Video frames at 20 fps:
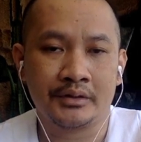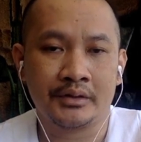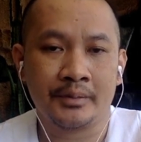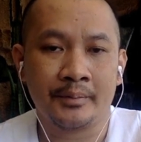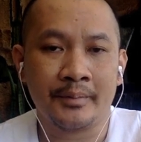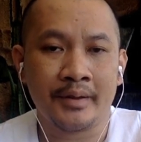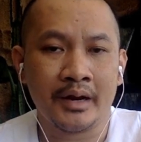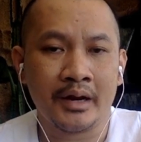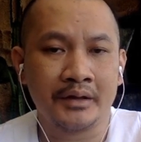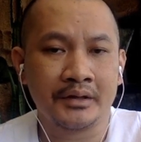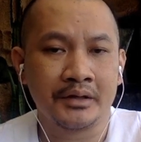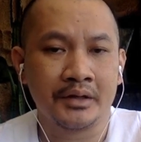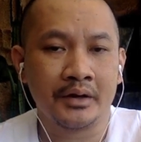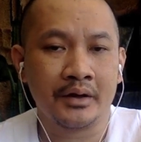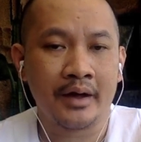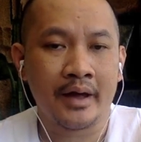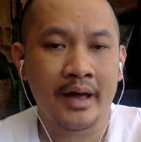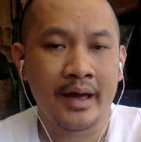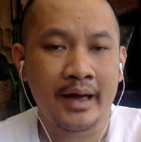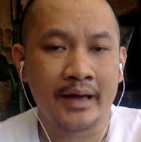the manager
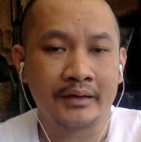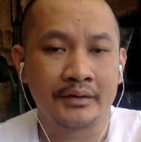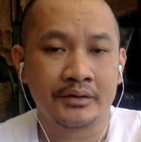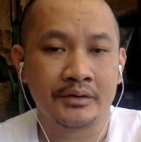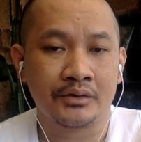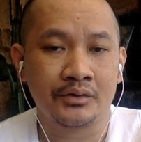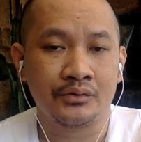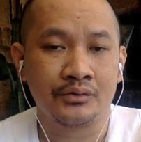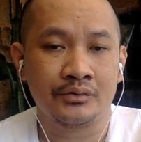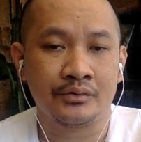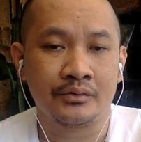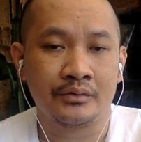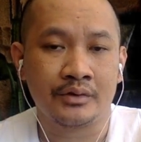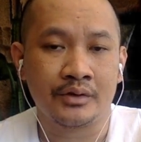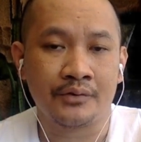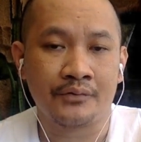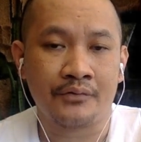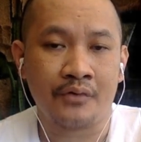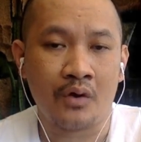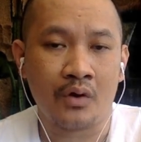has to
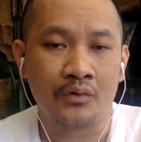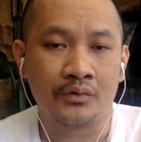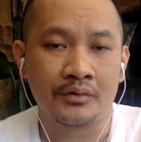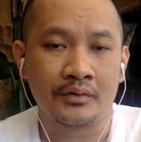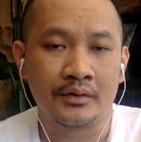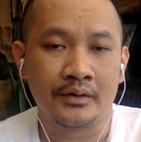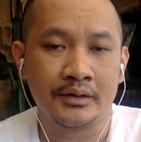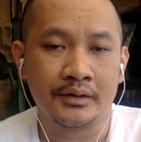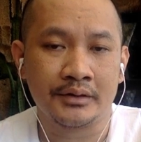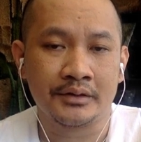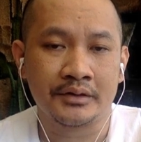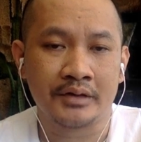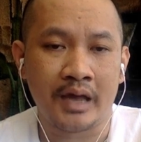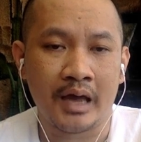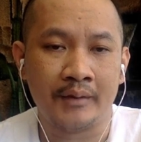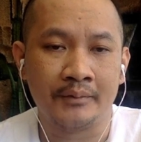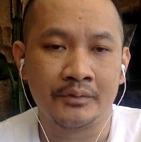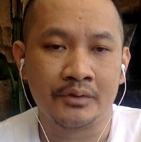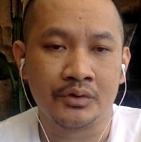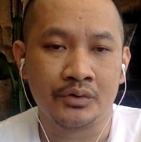devote his
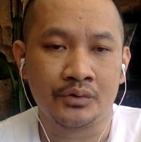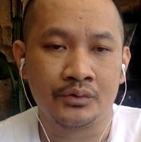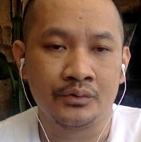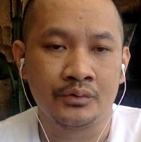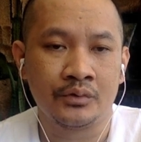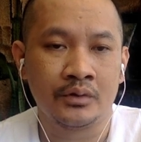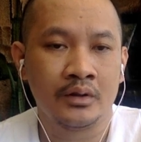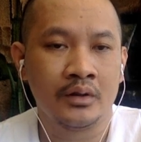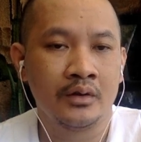time to